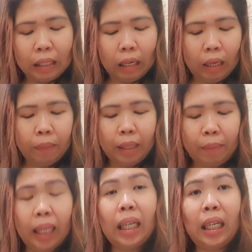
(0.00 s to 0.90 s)
sa
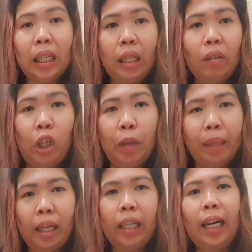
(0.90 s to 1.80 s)
mga naririnig ko
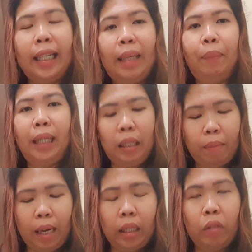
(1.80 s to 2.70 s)
naman, ang Kipling na
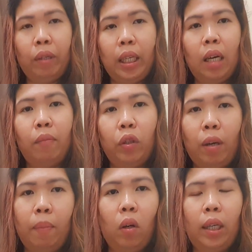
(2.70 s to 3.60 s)
bag is really
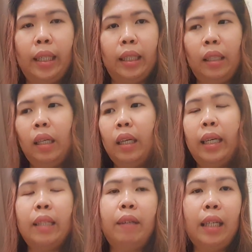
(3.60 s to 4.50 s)
durable.
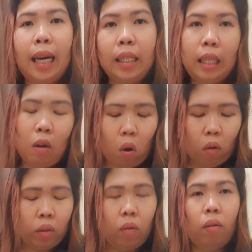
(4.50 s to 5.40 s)
It really lasts
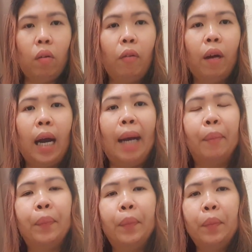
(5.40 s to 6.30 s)
long. So yung
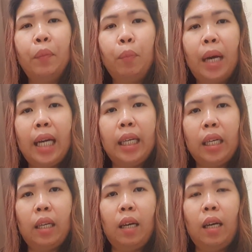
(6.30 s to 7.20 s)

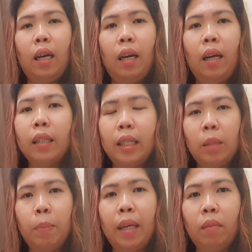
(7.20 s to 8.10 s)
money na
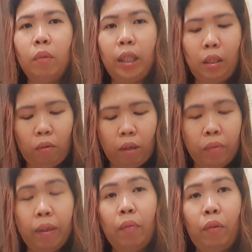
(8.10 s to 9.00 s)
spend mo dito
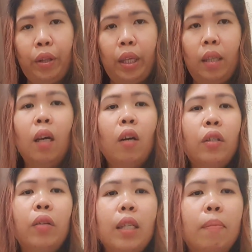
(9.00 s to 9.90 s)
is really worth it.
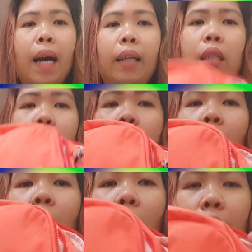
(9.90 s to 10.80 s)
So this bag is
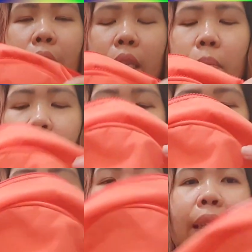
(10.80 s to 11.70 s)
small only, this
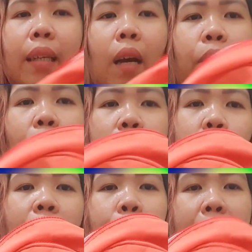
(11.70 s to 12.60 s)
backpack, and the
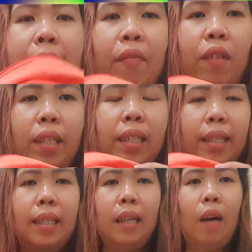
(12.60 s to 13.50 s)
original price of this
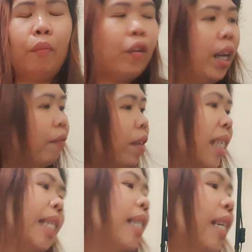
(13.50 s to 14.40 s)
is 369
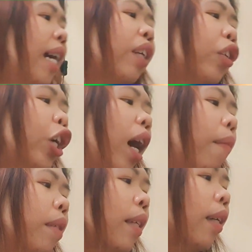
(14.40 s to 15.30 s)

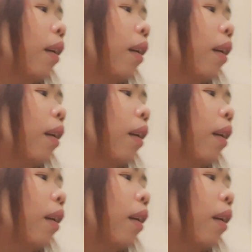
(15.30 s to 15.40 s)
dirhams.